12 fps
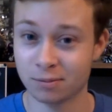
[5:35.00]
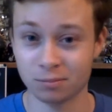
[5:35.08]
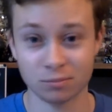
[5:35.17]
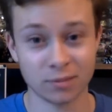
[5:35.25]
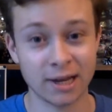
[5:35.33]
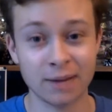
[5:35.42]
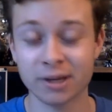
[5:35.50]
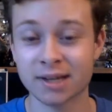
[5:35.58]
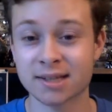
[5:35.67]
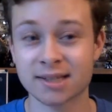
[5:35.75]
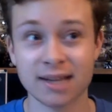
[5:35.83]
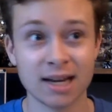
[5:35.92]
That being
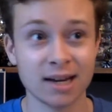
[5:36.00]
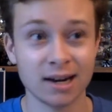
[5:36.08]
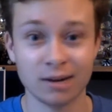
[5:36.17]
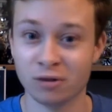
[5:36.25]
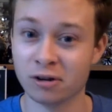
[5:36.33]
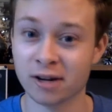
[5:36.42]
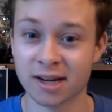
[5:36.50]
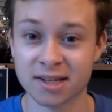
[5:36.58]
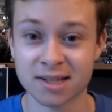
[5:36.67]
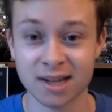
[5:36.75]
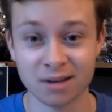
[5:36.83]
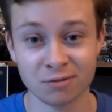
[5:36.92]
said, I'm really
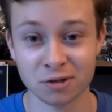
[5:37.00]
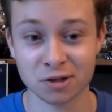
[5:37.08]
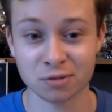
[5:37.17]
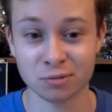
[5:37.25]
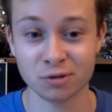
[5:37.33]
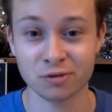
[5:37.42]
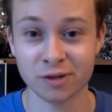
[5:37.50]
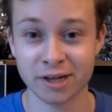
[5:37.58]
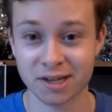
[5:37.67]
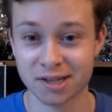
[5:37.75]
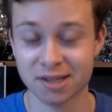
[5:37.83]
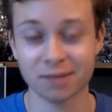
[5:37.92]
excited for this movie,
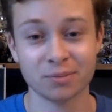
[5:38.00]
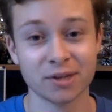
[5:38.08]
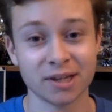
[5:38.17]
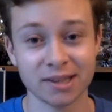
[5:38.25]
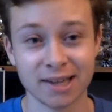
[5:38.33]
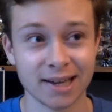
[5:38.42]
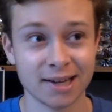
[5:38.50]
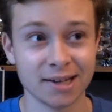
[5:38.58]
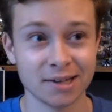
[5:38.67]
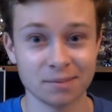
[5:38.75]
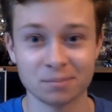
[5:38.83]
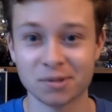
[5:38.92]
and it's something that
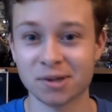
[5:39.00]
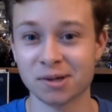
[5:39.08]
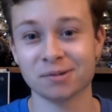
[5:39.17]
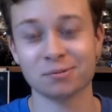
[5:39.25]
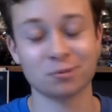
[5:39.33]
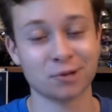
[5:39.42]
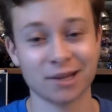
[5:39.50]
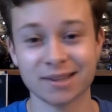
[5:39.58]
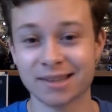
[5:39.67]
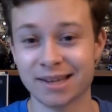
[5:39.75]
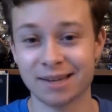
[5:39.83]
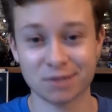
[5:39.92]
will get
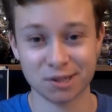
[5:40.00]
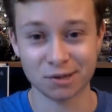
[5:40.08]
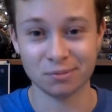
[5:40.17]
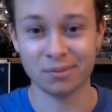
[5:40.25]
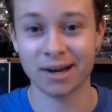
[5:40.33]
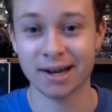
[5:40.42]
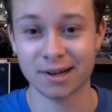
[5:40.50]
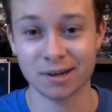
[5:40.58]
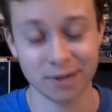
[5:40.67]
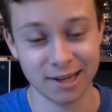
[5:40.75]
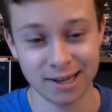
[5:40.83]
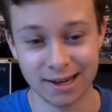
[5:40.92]
the MCU back up
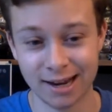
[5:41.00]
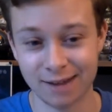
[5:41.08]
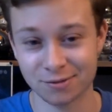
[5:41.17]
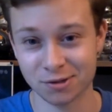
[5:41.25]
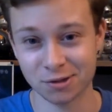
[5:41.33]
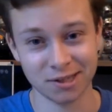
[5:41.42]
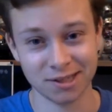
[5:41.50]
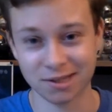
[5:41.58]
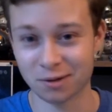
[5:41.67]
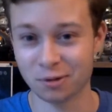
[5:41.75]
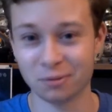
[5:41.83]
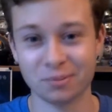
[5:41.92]
again after this
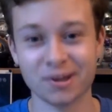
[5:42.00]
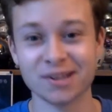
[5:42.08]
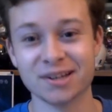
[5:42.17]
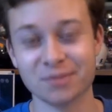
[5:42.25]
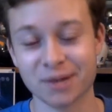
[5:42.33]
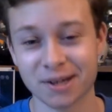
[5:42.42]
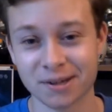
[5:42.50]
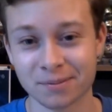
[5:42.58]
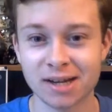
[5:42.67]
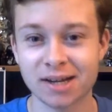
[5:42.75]
whole pandemic.